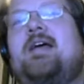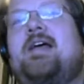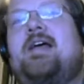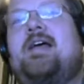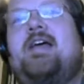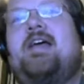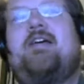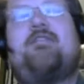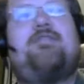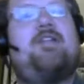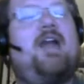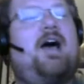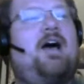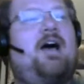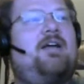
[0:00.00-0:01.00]
If
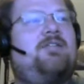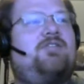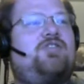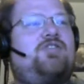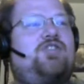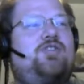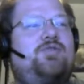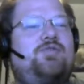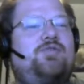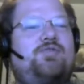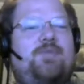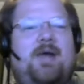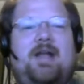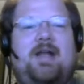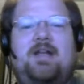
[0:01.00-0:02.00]
not, choose
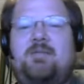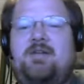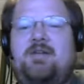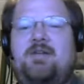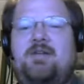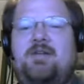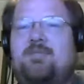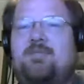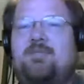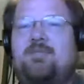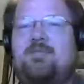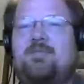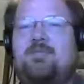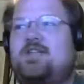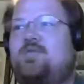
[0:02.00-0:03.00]
randomly from that
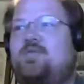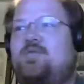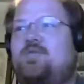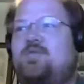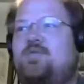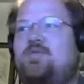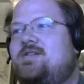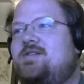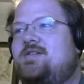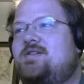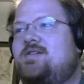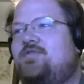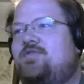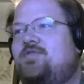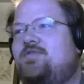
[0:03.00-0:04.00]
D12 list of GM
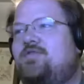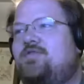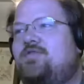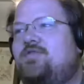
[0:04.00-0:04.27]
moves.